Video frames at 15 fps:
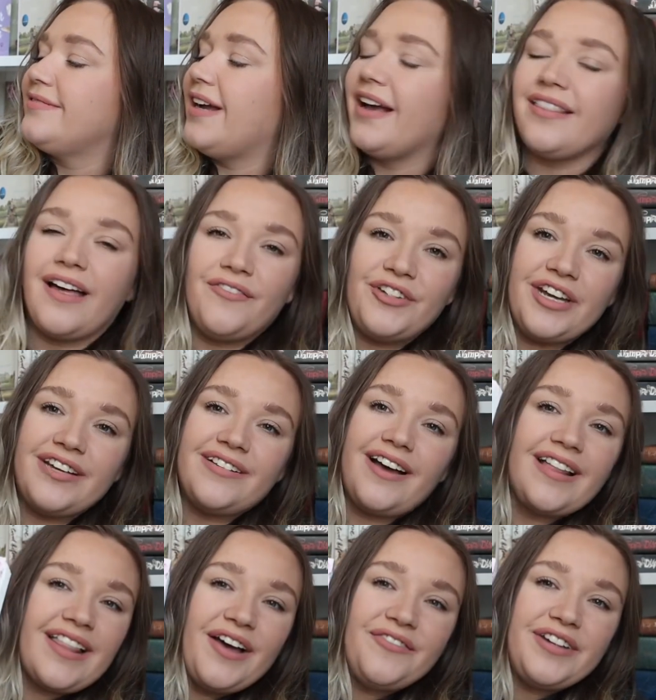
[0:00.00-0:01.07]
I loved it. I
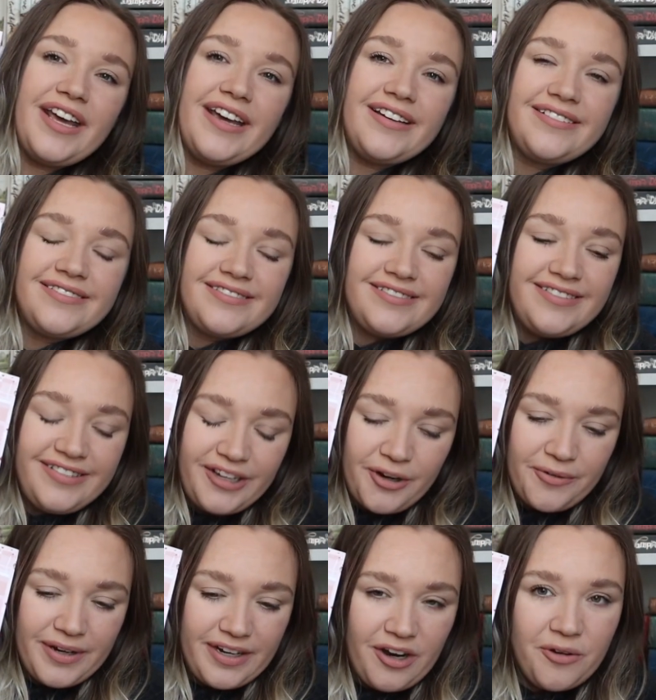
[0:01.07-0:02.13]
loved it. Go
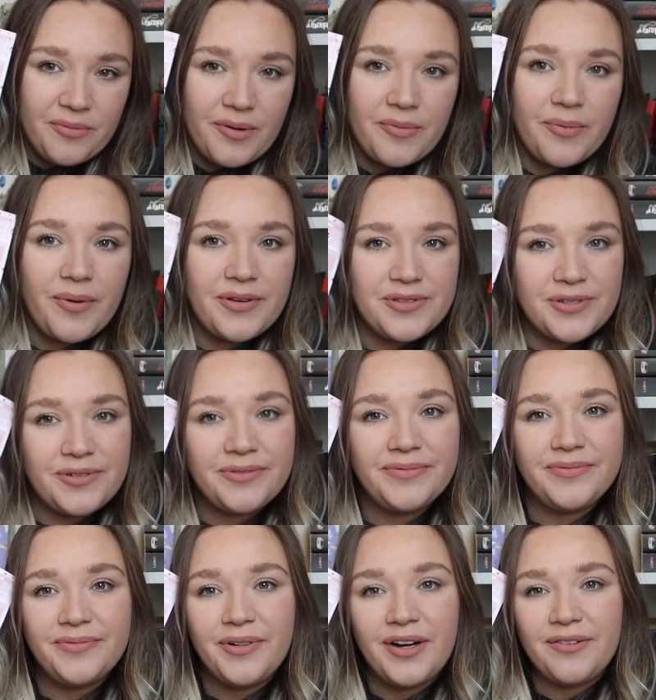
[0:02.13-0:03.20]
read Home Run Proposal.
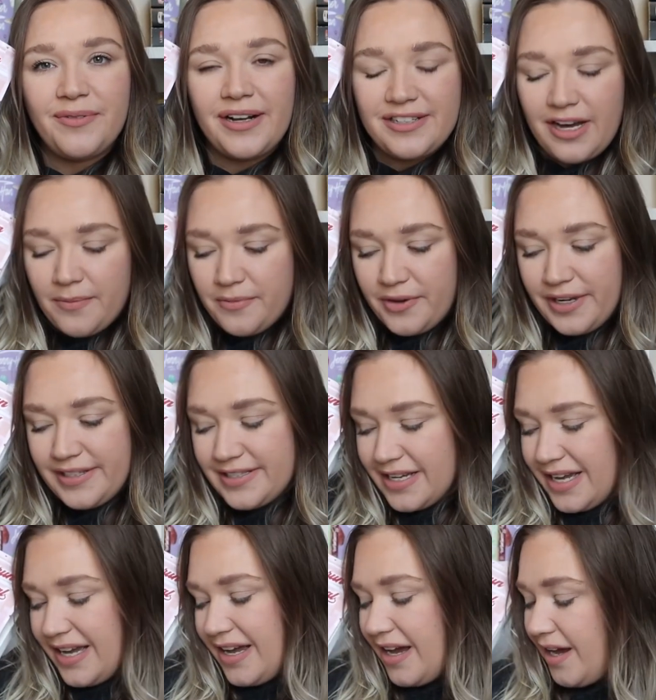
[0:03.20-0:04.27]
One of my top reads
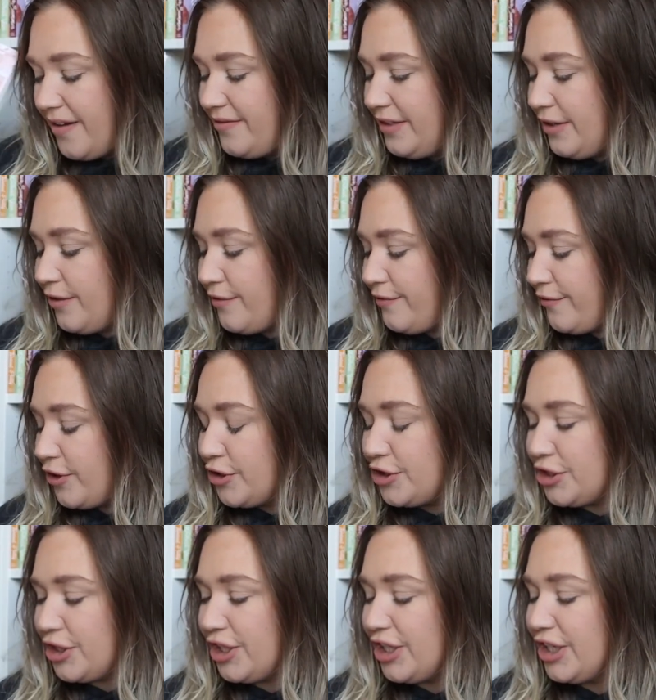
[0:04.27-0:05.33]
of the year, for
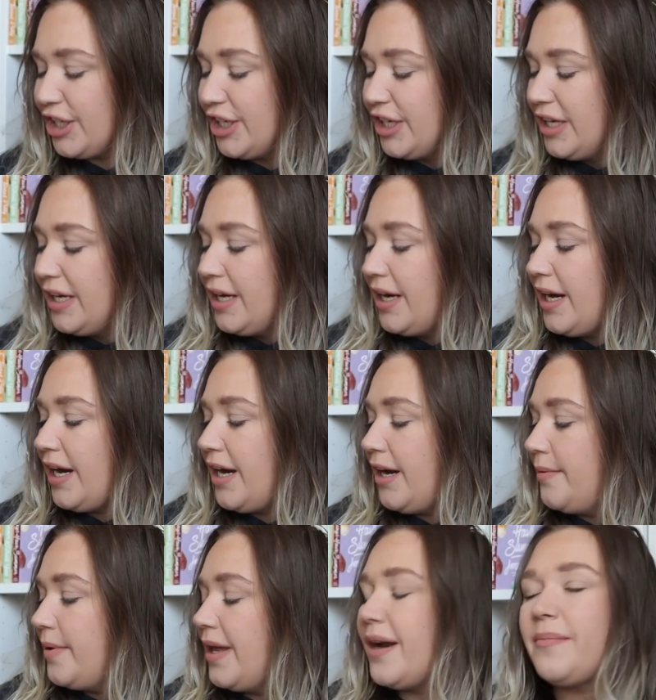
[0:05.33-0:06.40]
sure.
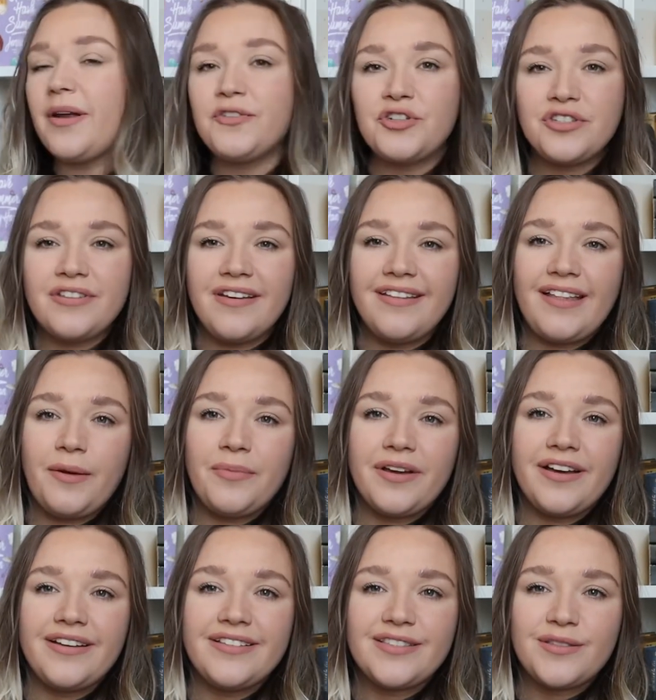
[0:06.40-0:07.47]
And I'm not just saying that
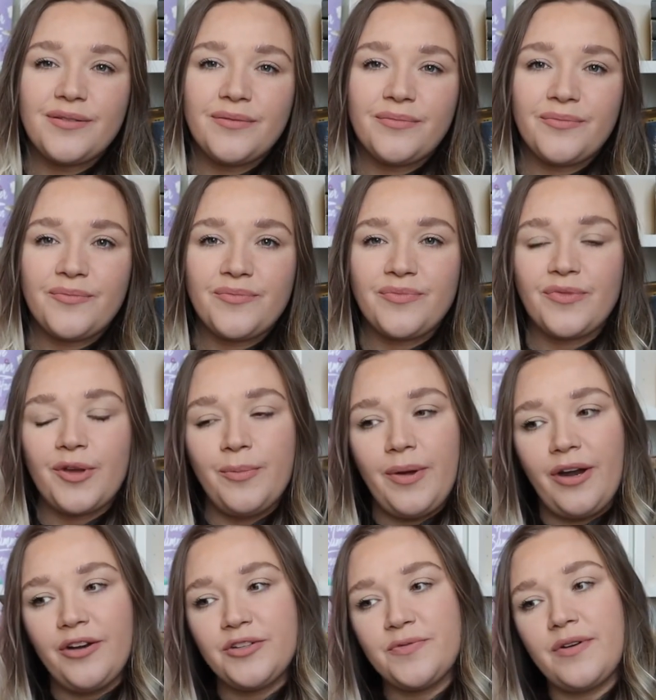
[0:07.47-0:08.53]
because
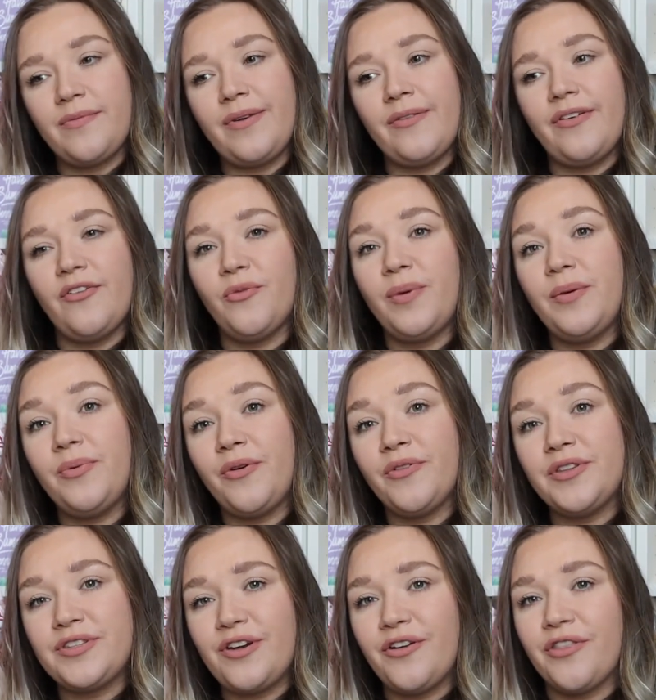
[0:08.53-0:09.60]
Marin is one of my favorite people on
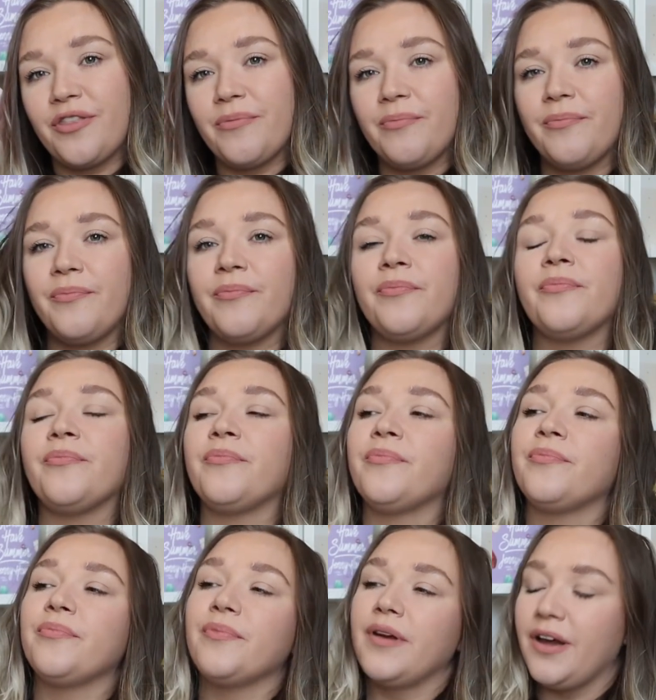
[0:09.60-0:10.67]
this earth.
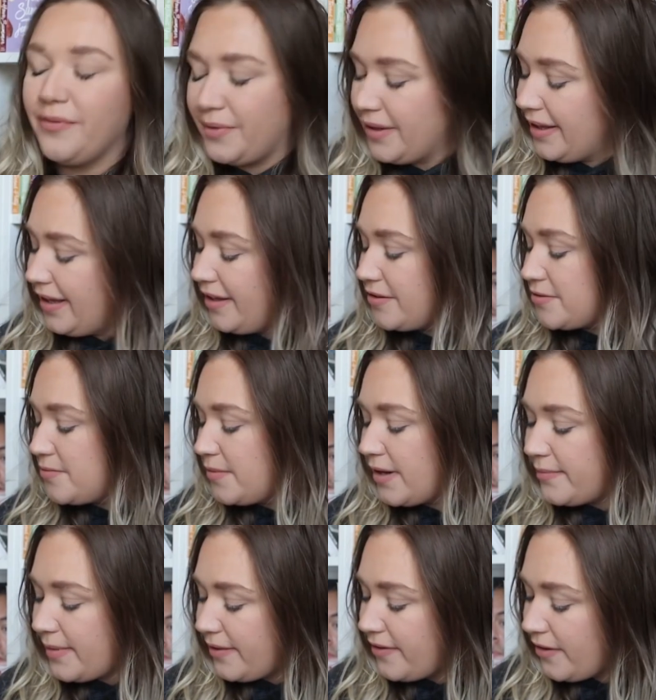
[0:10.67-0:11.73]
It really is one
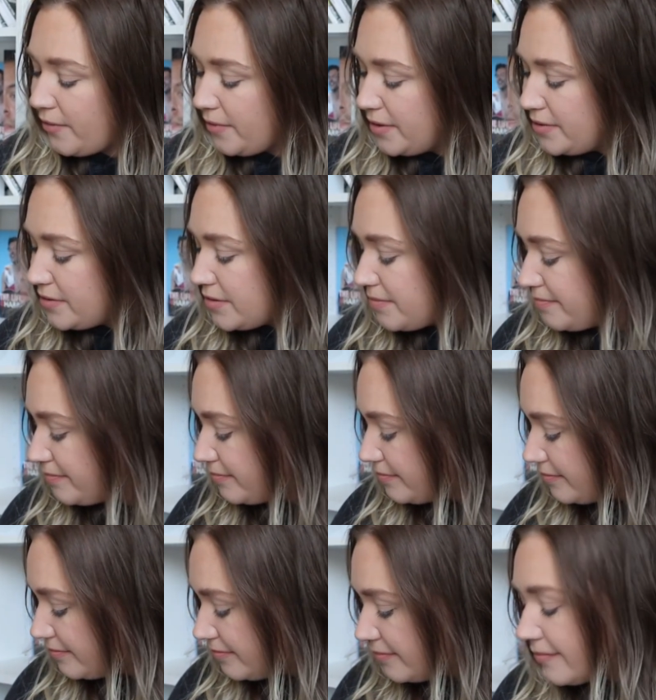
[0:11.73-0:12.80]
of my favorite reads
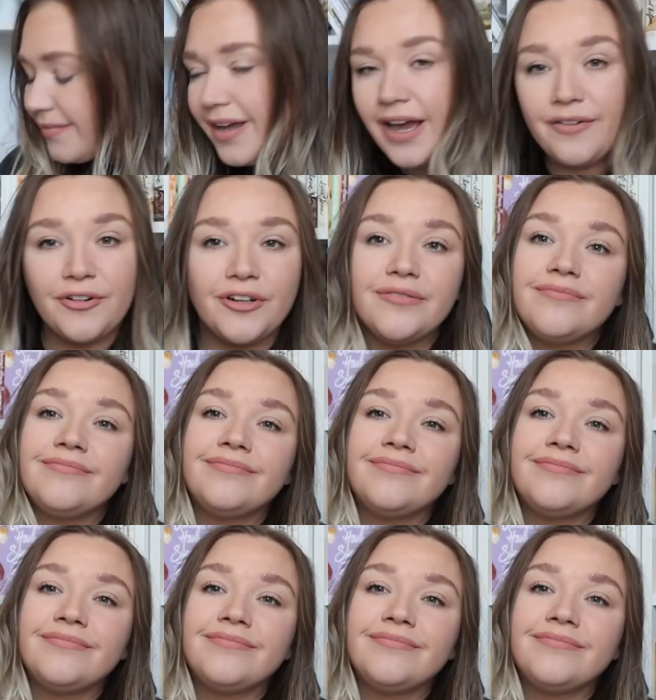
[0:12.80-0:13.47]
ever.